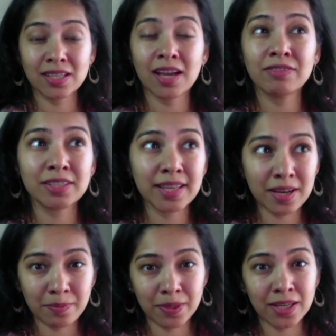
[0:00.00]
I have to let
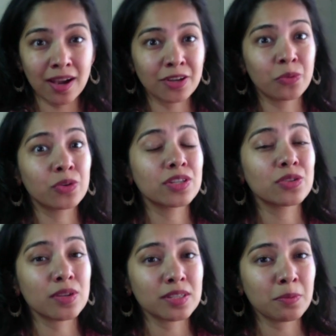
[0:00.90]
it be. I don't want to
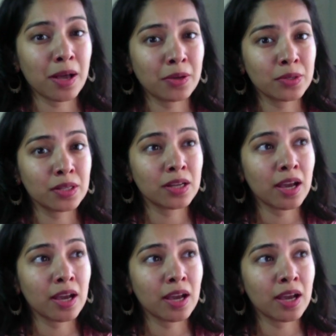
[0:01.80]
stress about it.